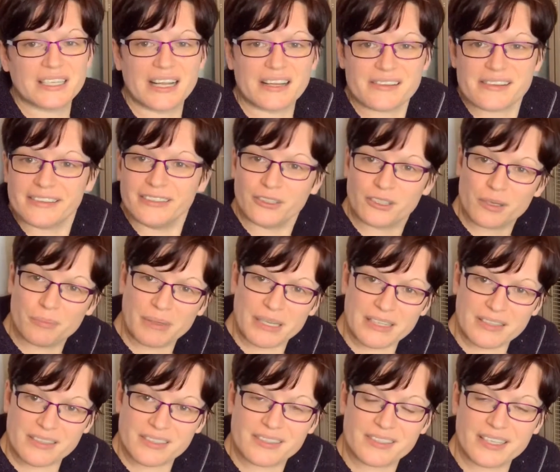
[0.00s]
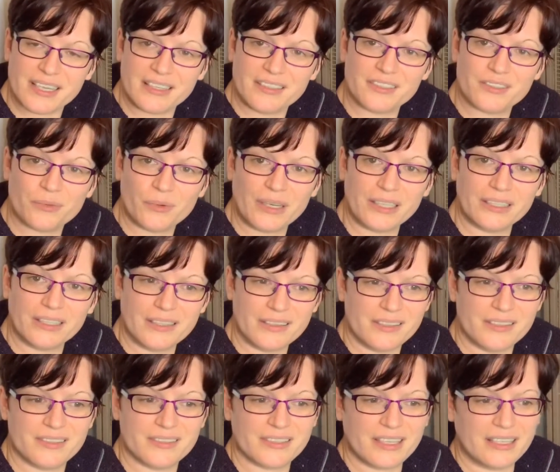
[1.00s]
actually look a bit at the skin as well, and the
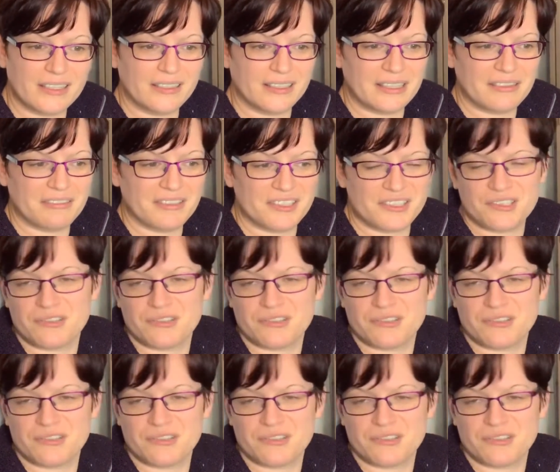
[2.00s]
skin, if it's